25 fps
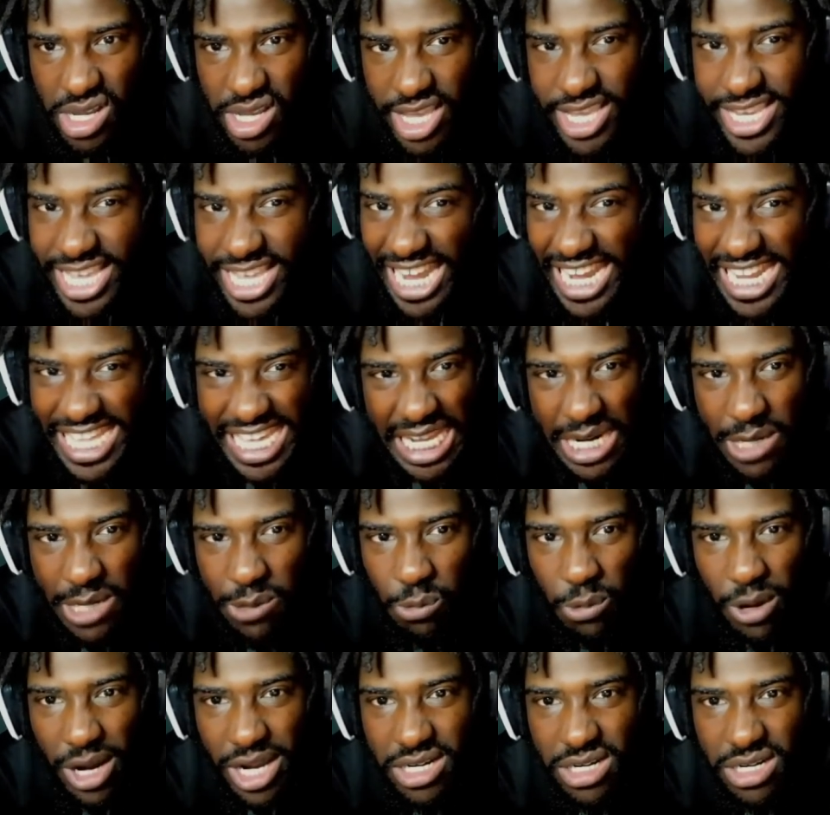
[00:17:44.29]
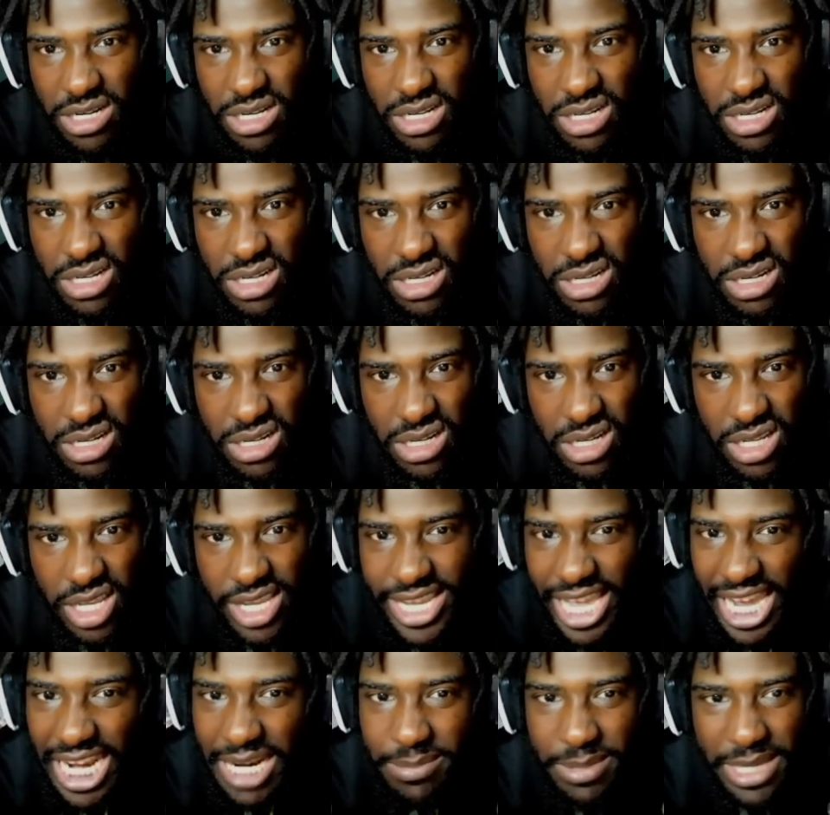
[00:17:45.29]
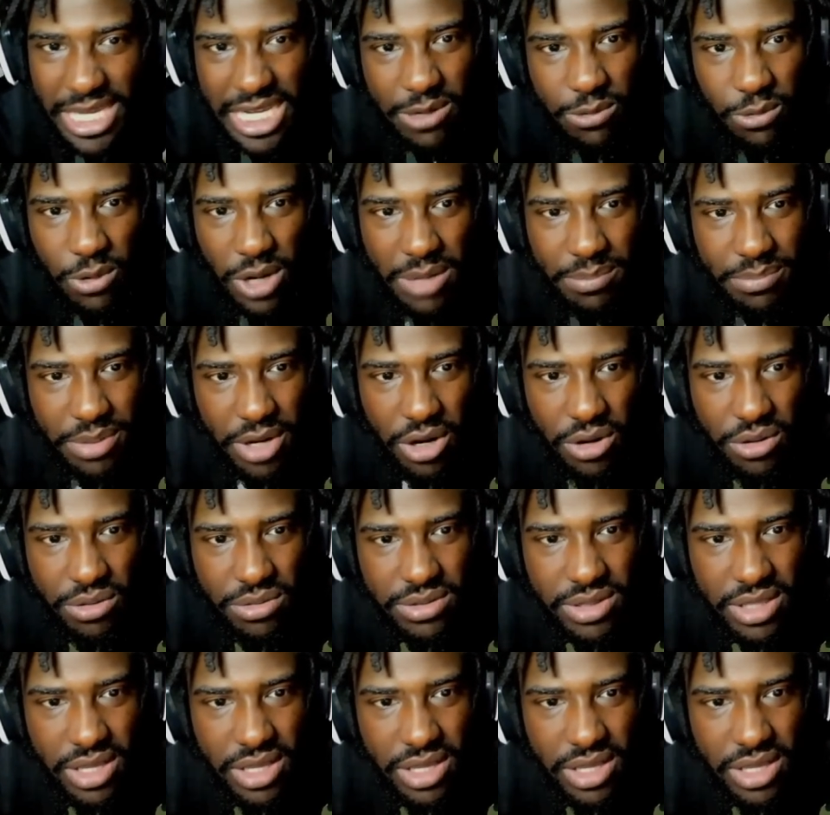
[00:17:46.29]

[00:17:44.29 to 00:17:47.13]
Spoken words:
He gotta get him one. He gotta get him one, bro.